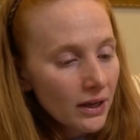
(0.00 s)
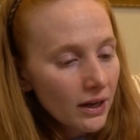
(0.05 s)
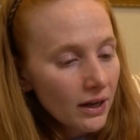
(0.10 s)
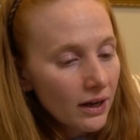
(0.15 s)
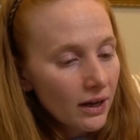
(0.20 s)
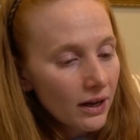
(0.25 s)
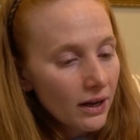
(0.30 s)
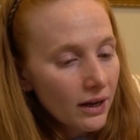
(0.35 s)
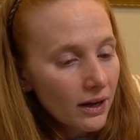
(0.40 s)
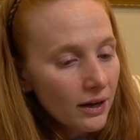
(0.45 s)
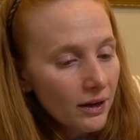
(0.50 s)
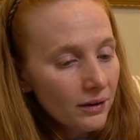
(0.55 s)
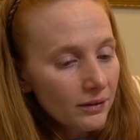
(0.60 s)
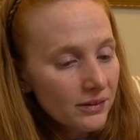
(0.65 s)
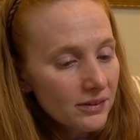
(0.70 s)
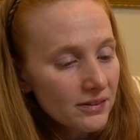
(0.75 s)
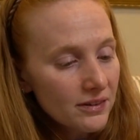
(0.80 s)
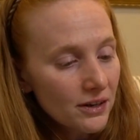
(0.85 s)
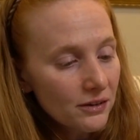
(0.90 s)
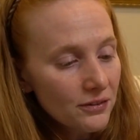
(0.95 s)
uh,
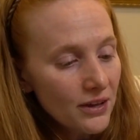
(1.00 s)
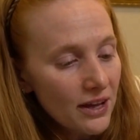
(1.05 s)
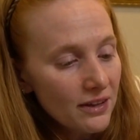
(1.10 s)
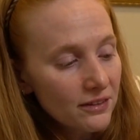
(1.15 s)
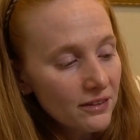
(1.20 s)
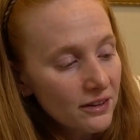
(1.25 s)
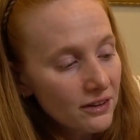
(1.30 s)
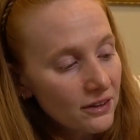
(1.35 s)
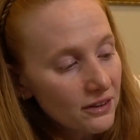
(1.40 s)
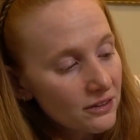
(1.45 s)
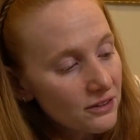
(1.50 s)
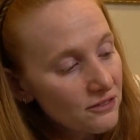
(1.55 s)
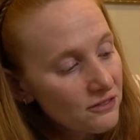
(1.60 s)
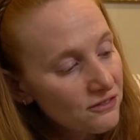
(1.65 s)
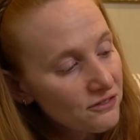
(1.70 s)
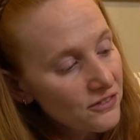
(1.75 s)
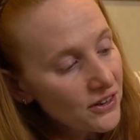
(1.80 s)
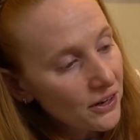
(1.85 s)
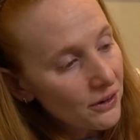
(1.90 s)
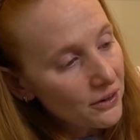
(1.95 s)
so here that the, the
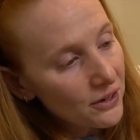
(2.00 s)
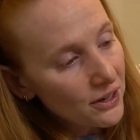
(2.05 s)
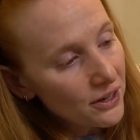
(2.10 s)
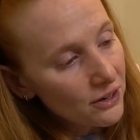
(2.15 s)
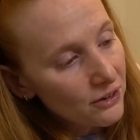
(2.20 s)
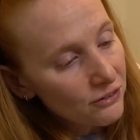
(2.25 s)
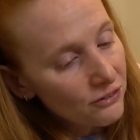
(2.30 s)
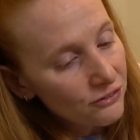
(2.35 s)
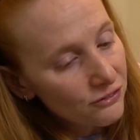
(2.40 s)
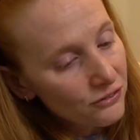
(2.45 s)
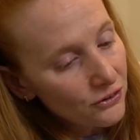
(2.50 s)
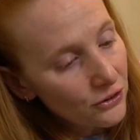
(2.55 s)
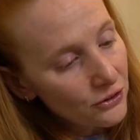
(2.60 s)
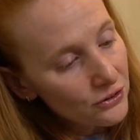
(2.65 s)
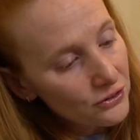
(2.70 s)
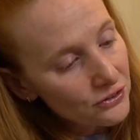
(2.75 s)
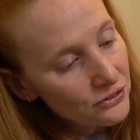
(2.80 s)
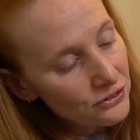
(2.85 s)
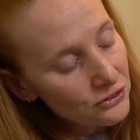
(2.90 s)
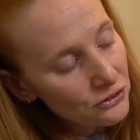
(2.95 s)
very
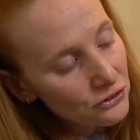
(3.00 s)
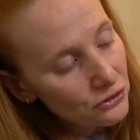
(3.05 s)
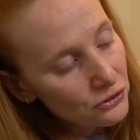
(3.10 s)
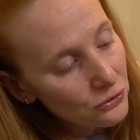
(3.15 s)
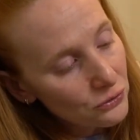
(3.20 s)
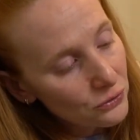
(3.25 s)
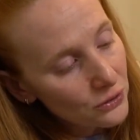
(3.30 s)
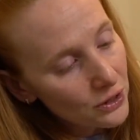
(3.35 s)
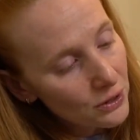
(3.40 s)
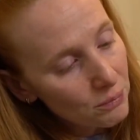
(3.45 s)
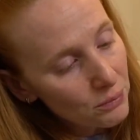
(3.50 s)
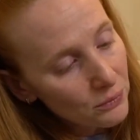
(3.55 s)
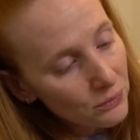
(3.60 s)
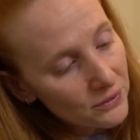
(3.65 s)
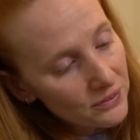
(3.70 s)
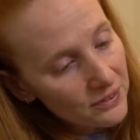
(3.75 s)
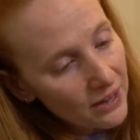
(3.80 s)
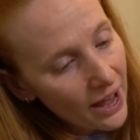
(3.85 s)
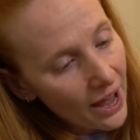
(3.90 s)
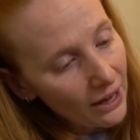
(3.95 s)
first tulip
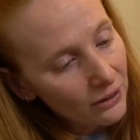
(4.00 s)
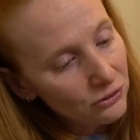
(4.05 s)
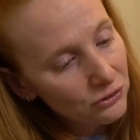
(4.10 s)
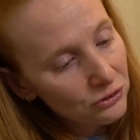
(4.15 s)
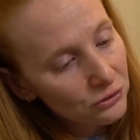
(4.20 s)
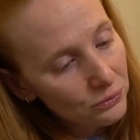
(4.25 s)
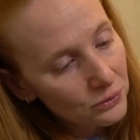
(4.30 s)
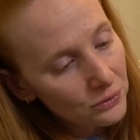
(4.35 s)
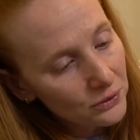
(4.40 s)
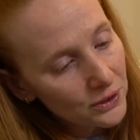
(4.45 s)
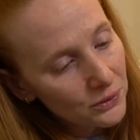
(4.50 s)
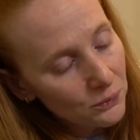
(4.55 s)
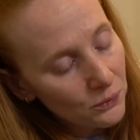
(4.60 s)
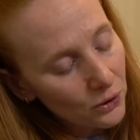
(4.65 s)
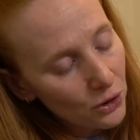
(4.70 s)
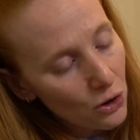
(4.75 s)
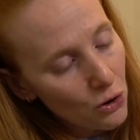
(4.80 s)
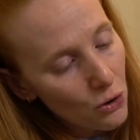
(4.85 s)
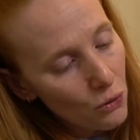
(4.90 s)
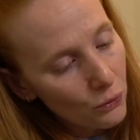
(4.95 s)
was actually
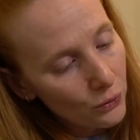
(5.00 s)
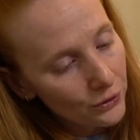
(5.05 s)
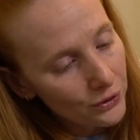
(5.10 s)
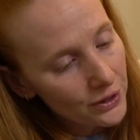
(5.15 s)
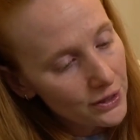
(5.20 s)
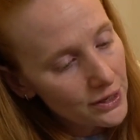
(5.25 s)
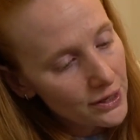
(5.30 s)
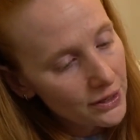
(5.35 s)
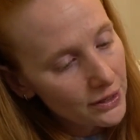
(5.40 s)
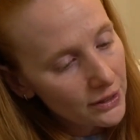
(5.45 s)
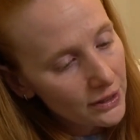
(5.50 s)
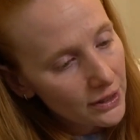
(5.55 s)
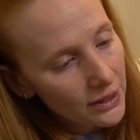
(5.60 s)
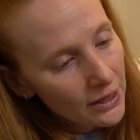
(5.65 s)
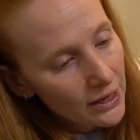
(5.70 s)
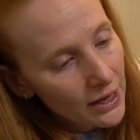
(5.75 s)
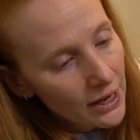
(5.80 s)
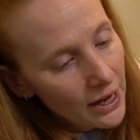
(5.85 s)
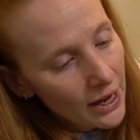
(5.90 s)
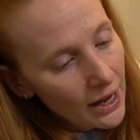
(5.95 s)
recorded
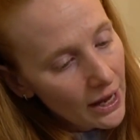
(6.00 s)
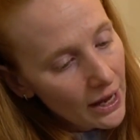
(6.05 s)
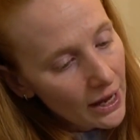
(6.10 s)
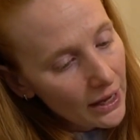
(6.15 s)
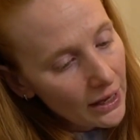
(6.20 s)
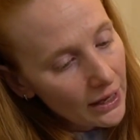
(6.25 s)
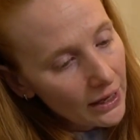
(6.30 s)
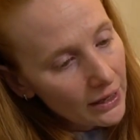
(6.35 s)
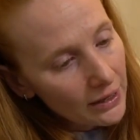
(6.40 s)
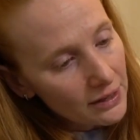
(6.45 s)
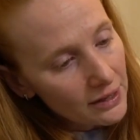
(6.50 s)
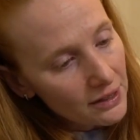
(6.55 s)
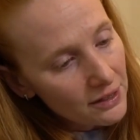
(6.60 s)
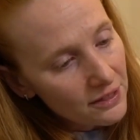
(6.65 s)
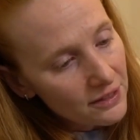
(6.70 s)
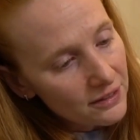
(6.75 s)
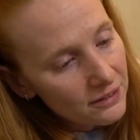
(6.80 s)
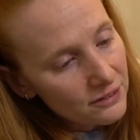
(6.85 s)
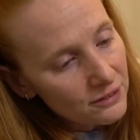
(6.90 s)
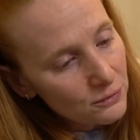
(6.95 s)
and
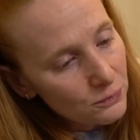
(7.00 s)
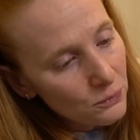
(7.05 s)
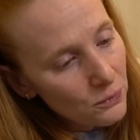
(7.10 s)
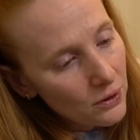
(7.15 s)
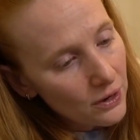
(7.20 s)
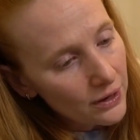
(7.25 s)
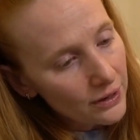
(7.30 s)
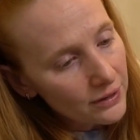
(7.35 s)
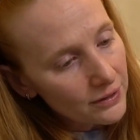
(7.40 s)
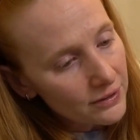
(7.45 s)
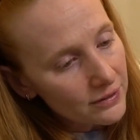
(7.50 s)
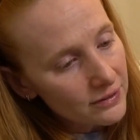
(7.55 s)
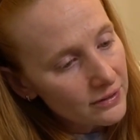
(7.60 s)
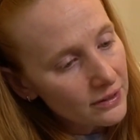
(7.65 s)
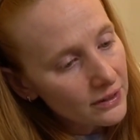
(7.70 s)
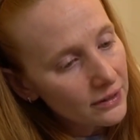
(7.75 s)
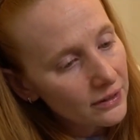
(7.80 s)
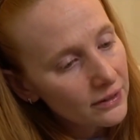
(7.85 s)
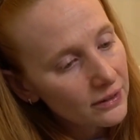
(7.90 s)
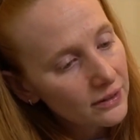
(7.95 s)
this was
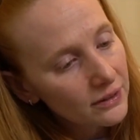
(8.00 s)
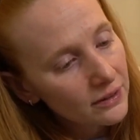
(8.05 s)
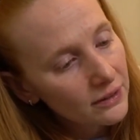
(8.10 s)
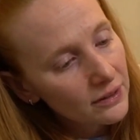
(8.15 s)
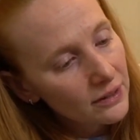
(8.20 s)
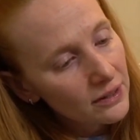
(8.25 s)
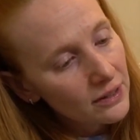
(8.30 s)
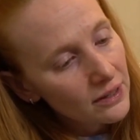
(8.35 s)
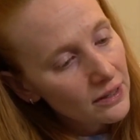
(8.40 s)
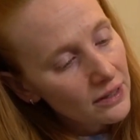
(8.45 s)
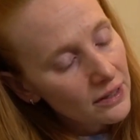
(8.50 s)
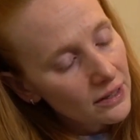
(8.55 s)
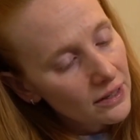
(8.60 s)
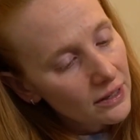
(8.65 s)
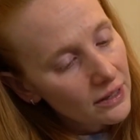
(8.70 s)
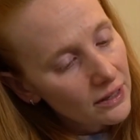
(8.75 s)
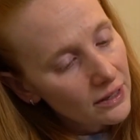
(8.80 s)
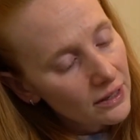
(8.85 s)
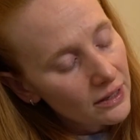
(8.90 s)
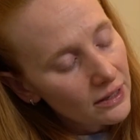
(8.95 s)

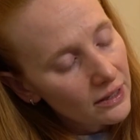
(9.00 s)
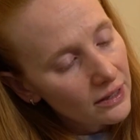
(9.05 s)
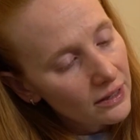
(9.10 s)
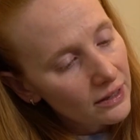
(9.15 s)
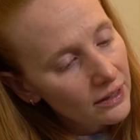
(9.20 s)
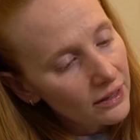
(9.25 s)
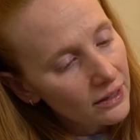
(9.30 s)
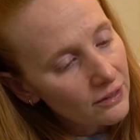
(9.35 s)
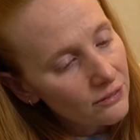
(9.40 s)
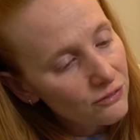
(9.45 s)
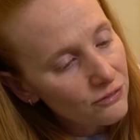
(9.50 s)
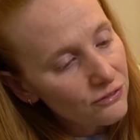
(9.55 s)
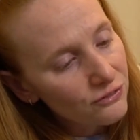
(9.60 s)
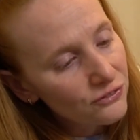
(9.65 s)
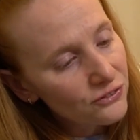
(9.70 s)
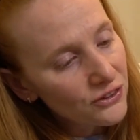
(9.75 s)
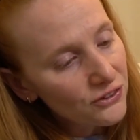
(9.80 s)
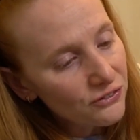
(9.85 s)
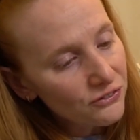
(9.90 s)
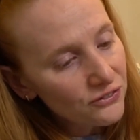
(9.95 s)
like in
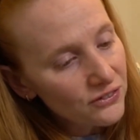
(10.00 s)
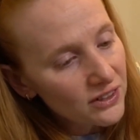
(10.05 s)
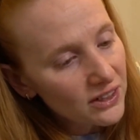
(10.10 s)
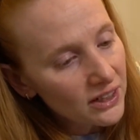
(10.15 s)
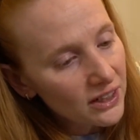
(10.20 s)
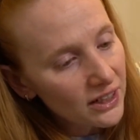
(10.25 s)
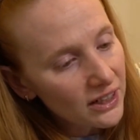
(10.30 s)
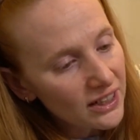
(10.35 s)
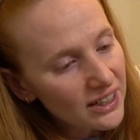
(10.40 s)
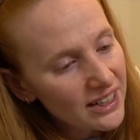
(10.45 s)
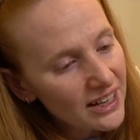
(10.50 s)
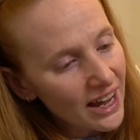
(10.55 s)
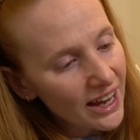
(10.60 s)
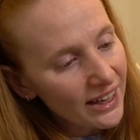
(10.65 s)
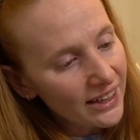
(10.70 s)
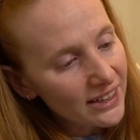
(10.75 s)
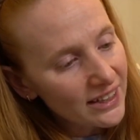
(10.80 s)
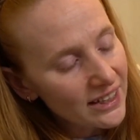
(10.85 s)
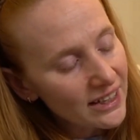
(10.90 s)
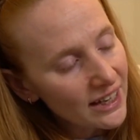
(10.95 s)

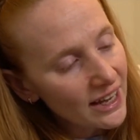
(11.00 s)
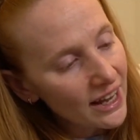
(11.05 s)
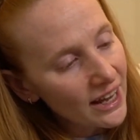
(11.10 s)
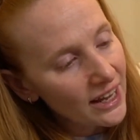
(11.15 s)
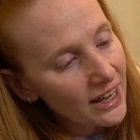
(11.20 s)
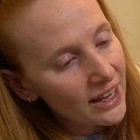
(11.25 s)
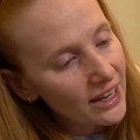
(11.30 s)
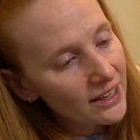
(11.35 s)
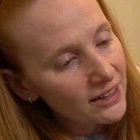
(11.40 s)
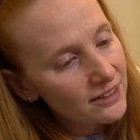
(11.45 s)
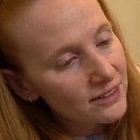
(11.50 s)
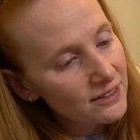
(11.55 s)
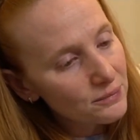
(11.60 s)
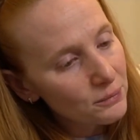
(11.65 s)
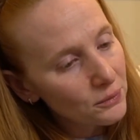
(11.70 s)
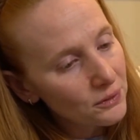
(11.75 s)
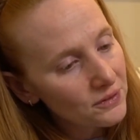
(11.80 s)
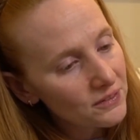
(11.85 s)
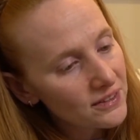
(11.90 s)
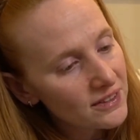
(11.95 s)
1598 is
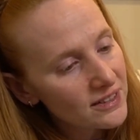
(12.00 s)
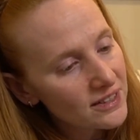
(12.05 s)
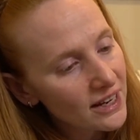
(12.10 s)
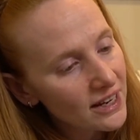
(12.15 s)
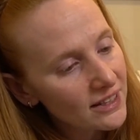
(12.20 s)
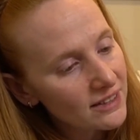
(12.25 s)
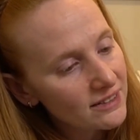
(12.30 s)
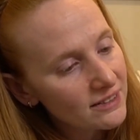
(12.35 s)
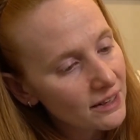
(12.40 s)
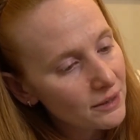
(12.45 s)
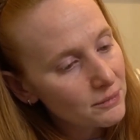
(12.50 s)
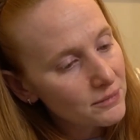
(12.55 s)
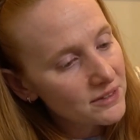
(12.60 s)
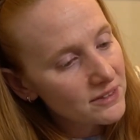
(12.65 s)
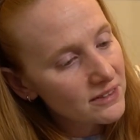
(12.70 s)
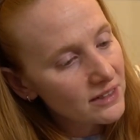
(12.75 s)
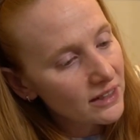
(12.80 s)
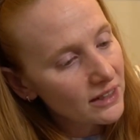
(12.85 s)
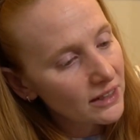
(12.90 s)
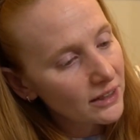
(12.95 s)
one of the dates I'm
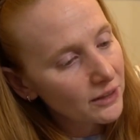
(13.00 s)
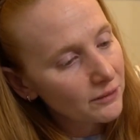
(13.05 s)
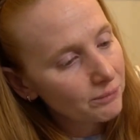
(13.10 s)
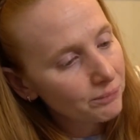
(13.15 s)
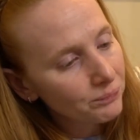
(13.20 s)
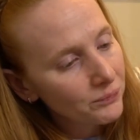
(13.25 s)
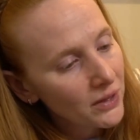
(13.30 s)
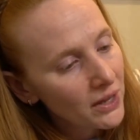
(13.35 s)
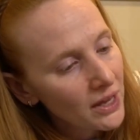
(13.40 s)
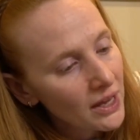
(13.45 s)
seeing.